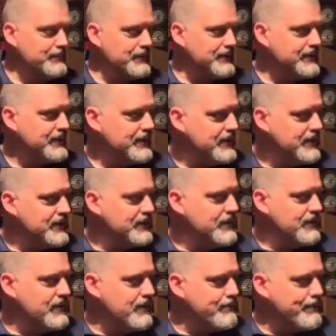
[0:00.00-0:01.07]
But
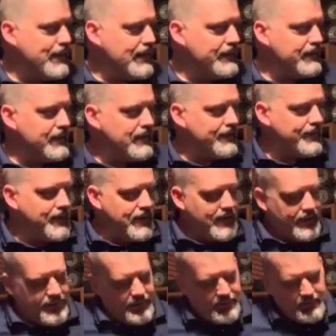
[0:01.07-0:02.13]
the binding on the
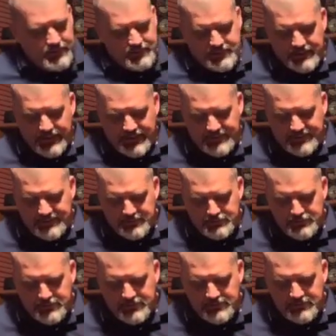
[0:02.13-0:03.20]
neck is nice and
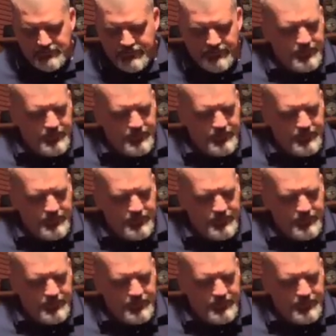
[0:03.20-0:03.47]
smooth.